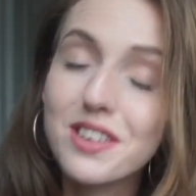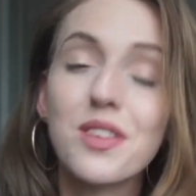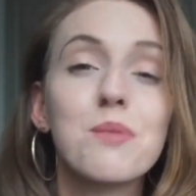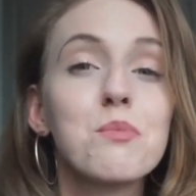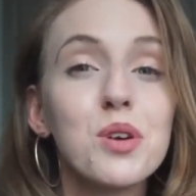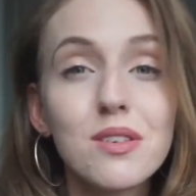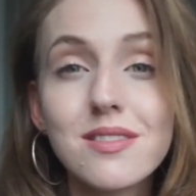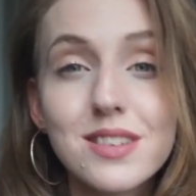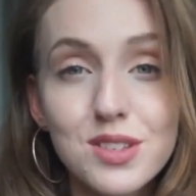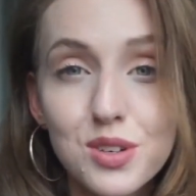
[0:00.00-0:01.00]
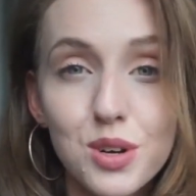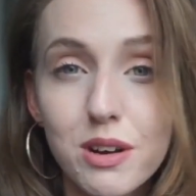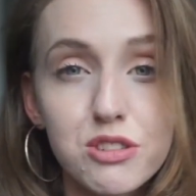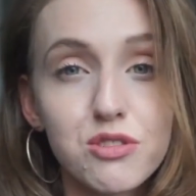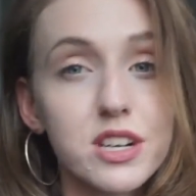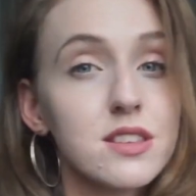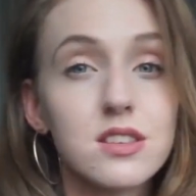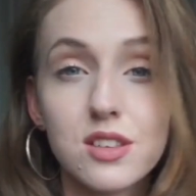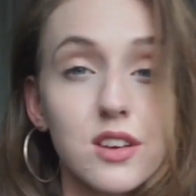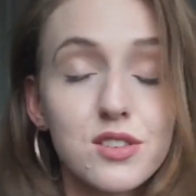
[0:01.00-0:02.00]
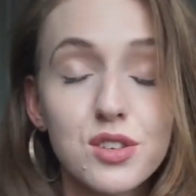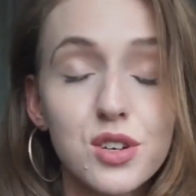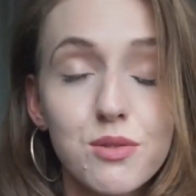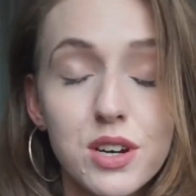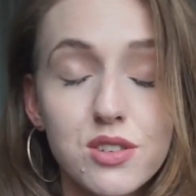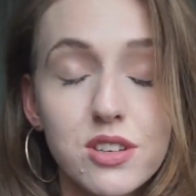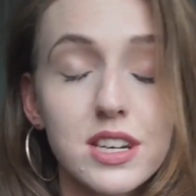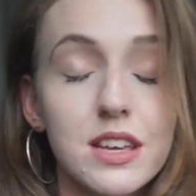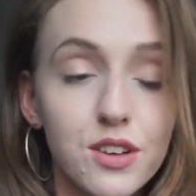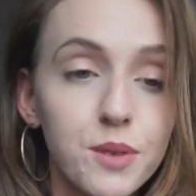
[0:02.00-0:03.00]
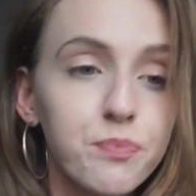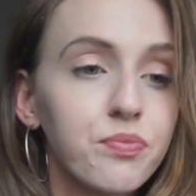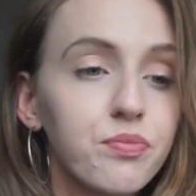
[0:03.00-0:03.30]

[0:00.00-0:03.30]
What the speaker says: Now, the moon doesn't go retrograde, the sun doesn't go retrograde either.